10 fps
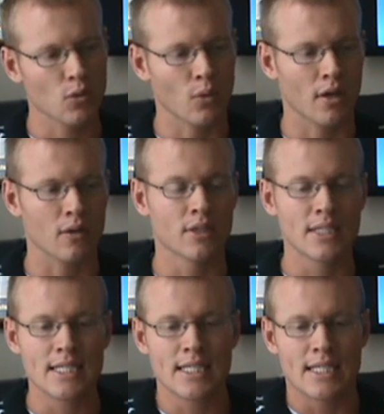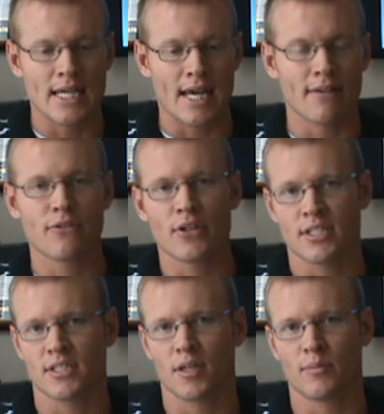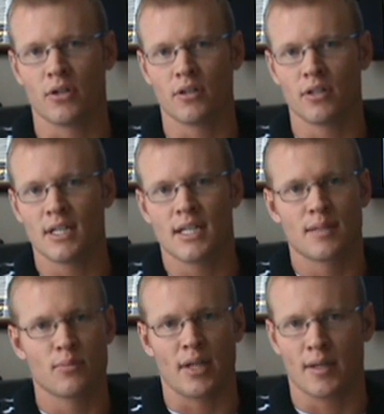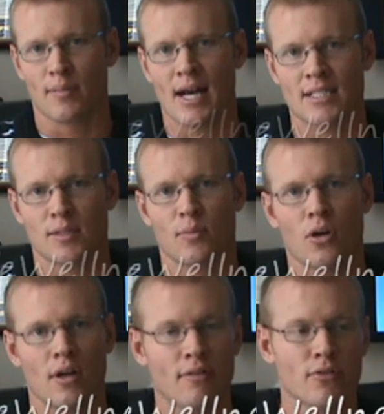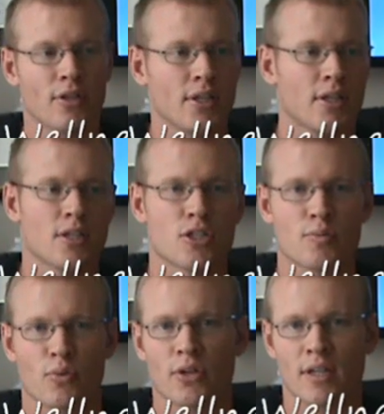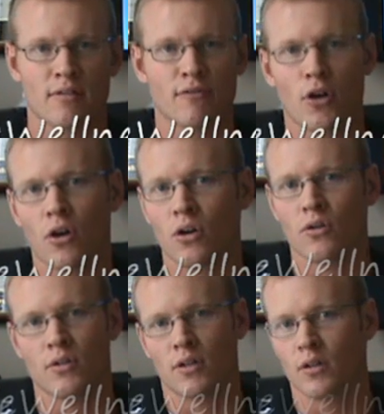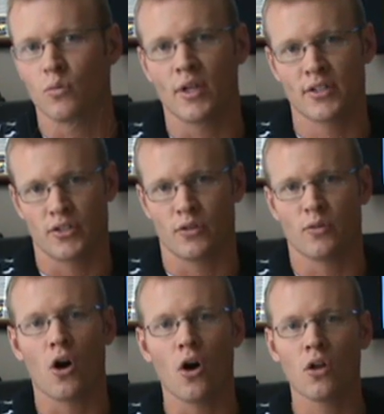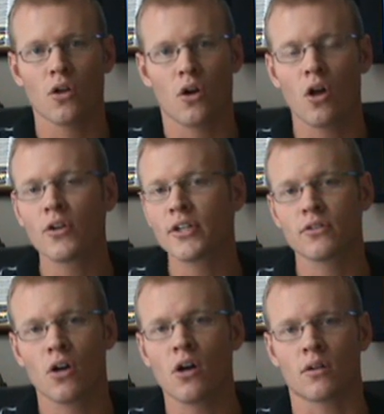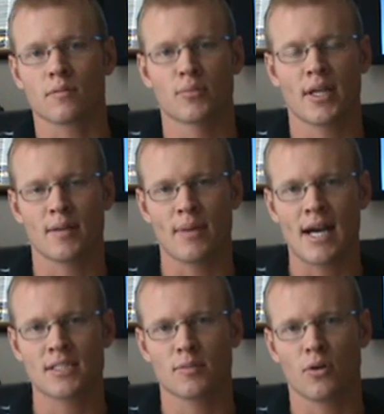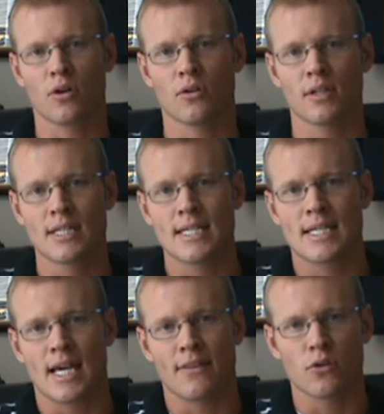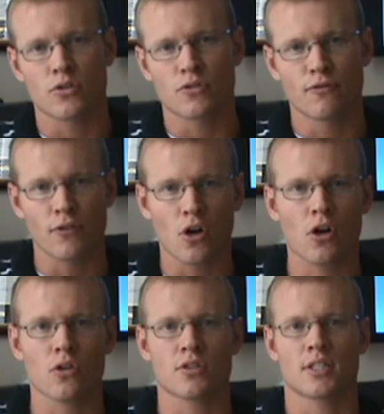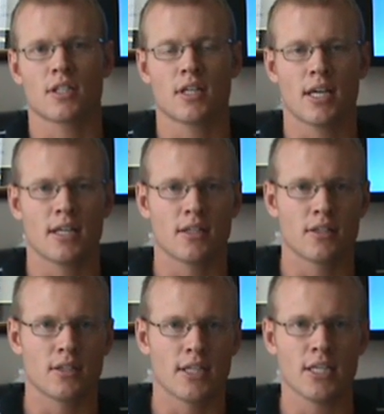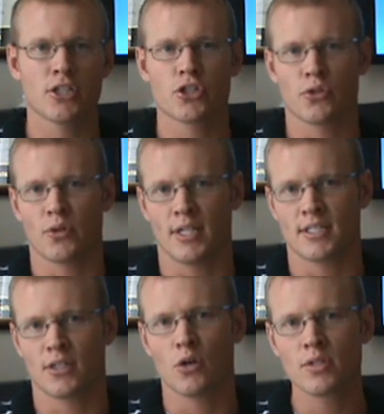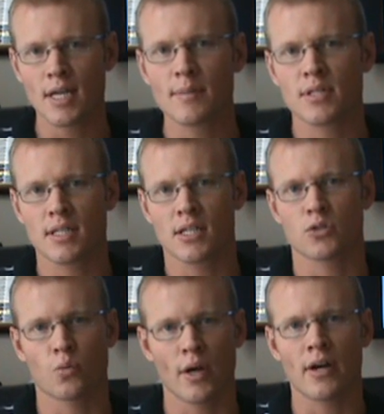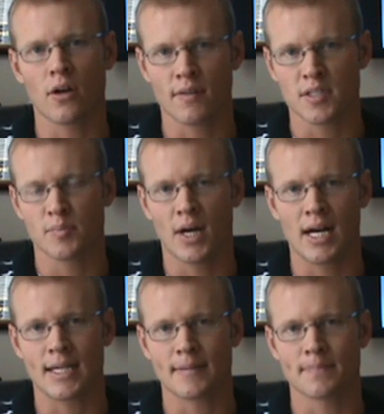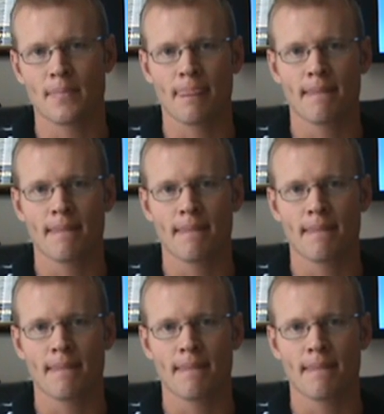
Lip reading: Well, every summer playing basketball, every spring, fall, winter, all year long playing basketball, and those falls and injuries and those types of things wear on the spine.